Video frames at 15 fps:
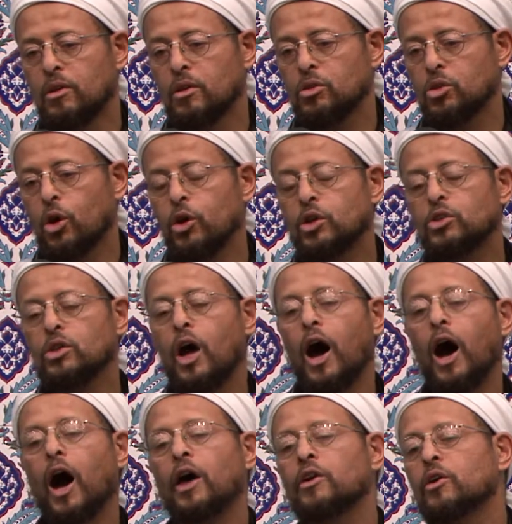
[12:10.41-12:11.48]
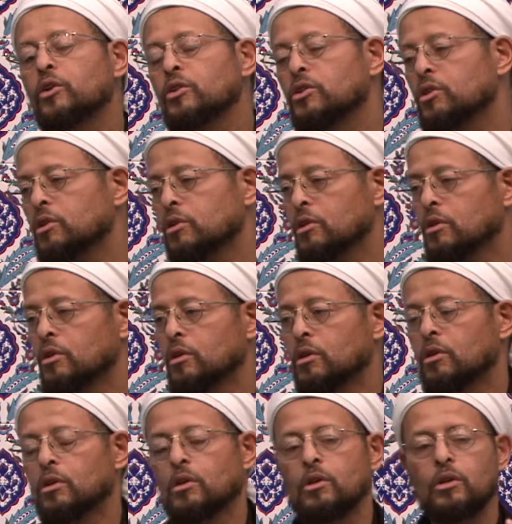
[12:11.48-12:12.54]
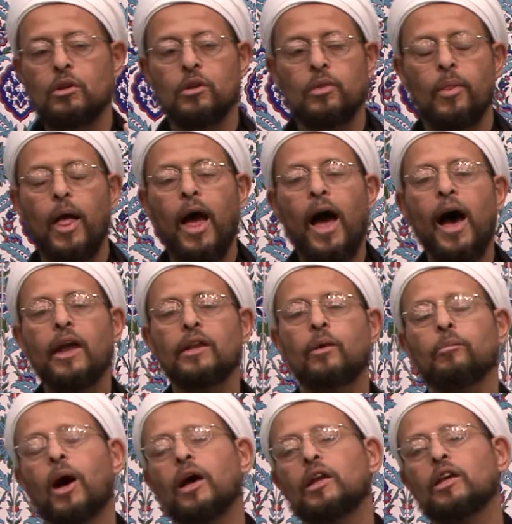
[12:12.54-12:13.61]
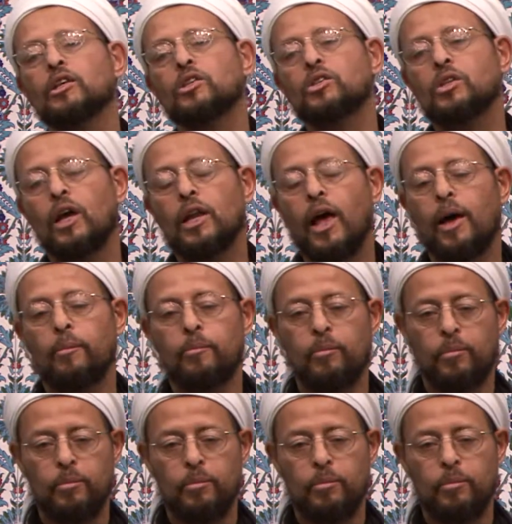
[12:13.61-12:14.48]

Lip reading: So he's honored Adam alayhi salam,